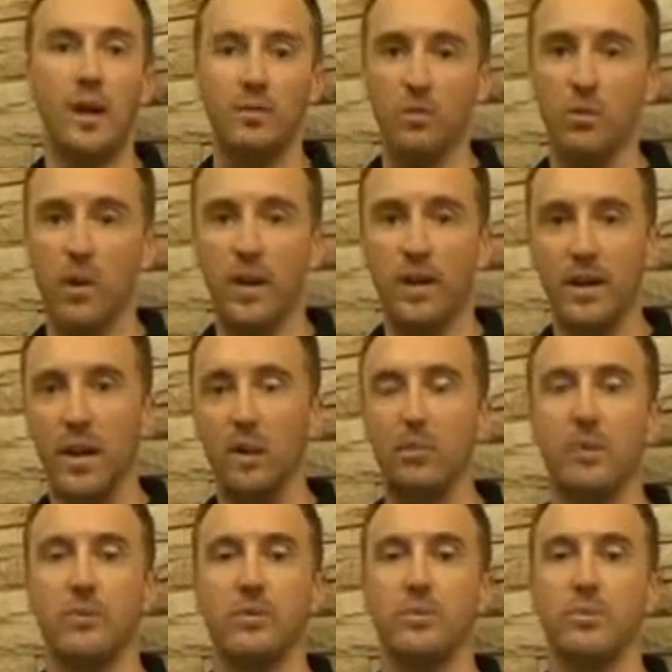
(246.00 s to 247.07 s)
out of her way to
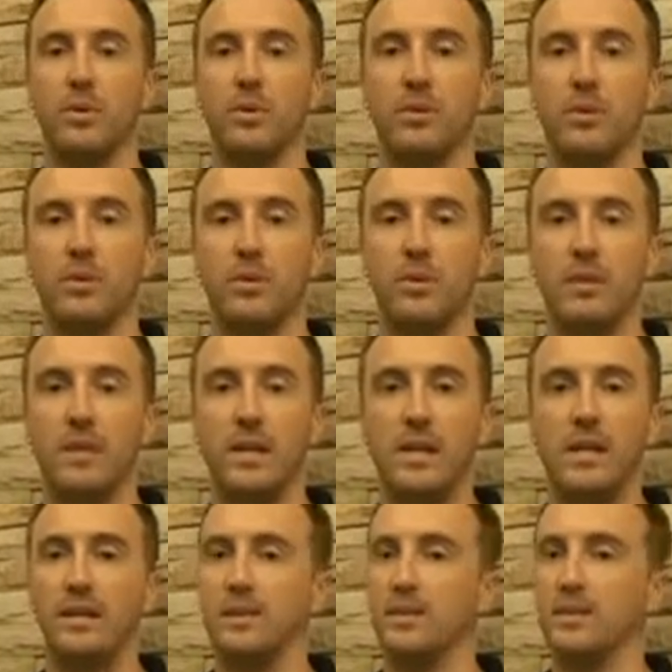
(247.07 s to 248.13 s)
come over and approach you.
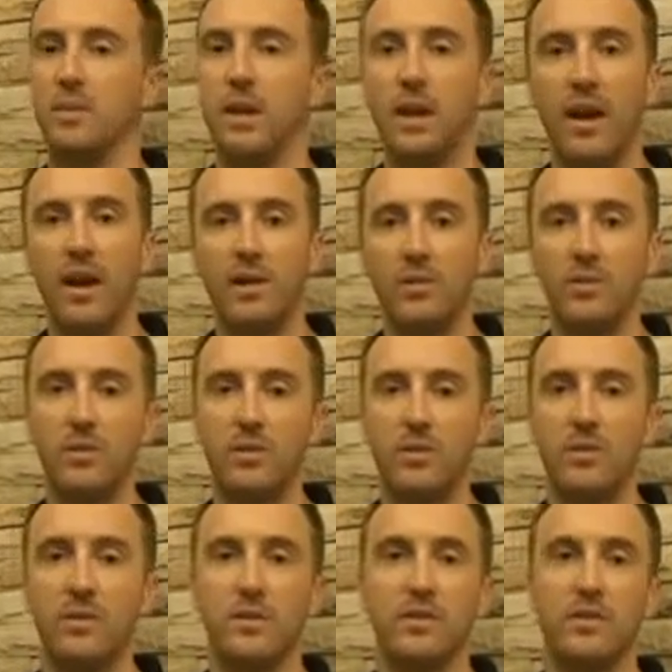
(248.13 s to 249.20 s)
Doesn't matter how
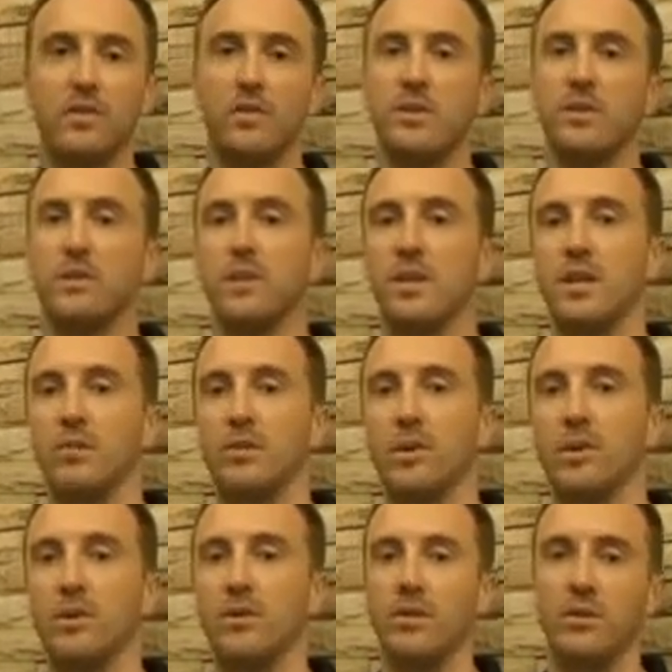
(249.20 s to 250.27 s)
good the shirt is that you're
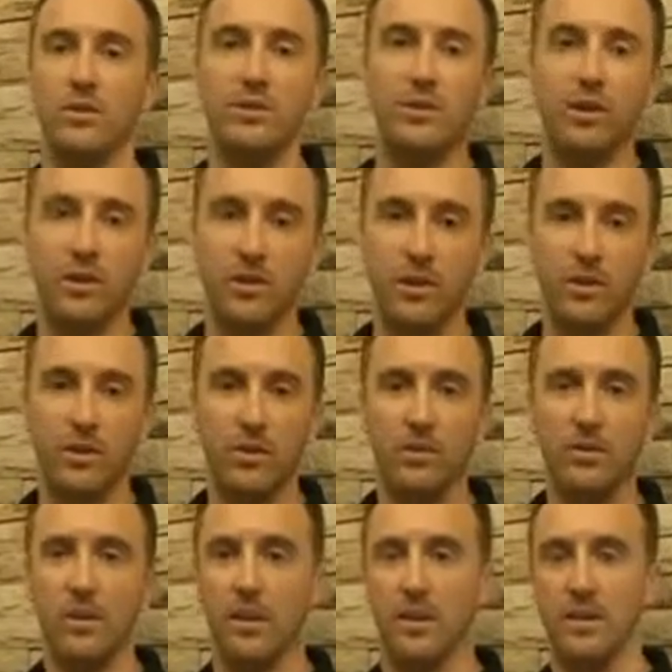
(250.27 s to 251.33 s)
wearing or the new
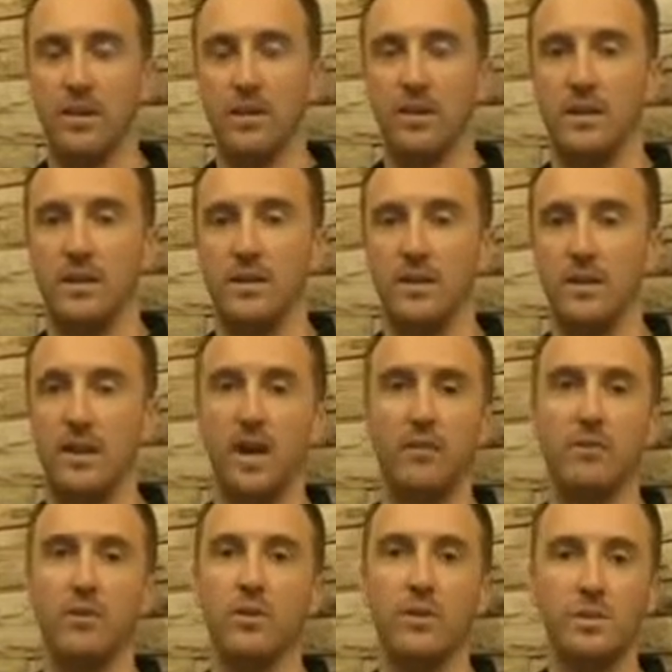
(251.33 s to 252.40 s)
cologne that, you know, the
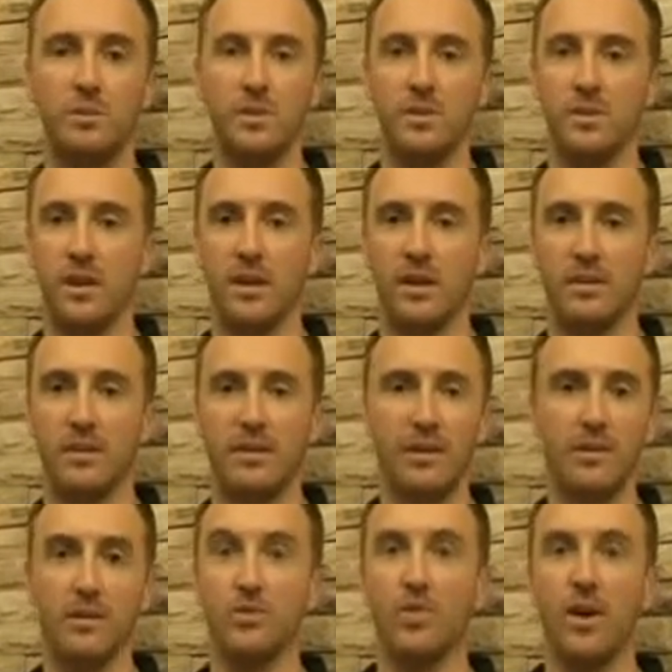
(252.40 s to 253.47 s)
advertisement said,
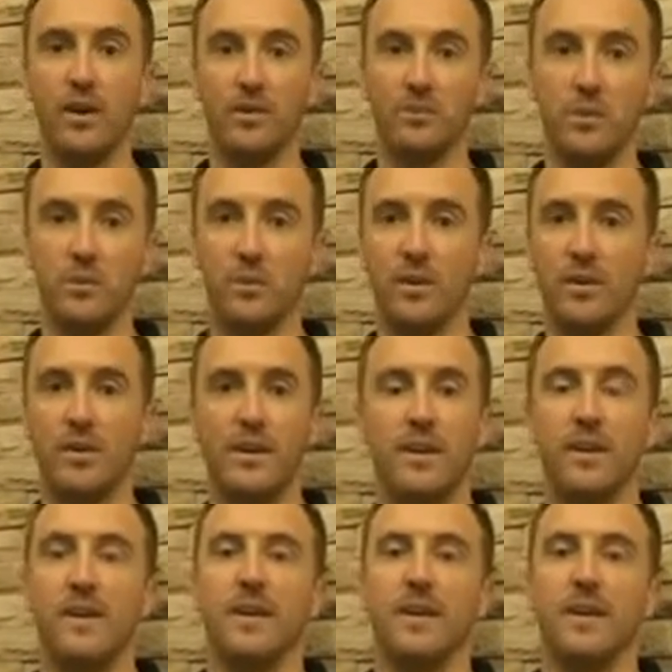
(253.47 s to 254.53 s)
you know, attracts women.
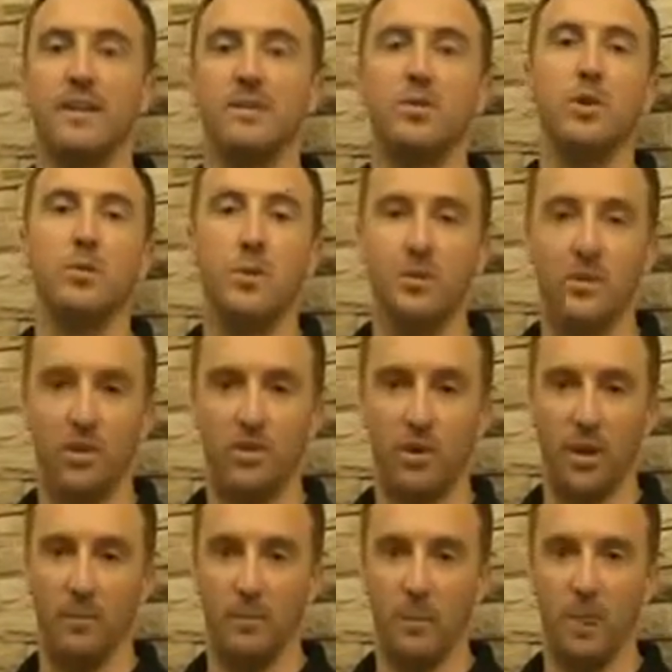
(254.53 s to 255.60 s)
It's all a bunch of
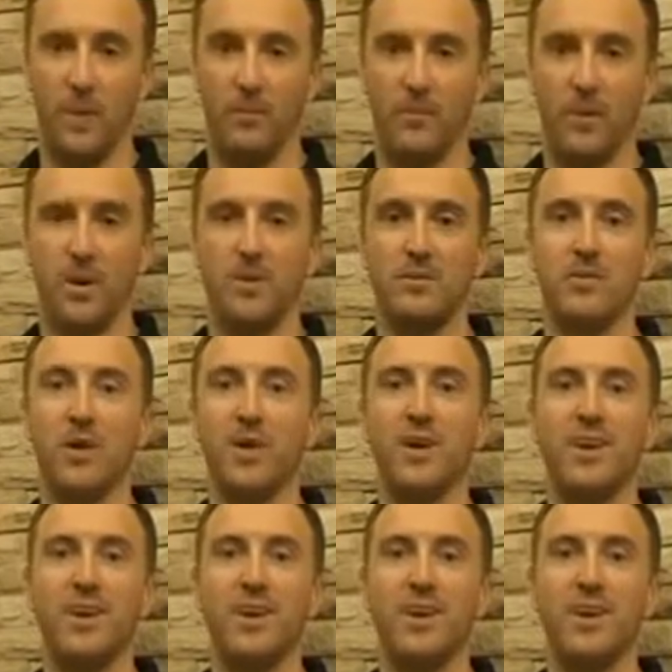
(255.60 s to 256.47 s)
crap, right? You've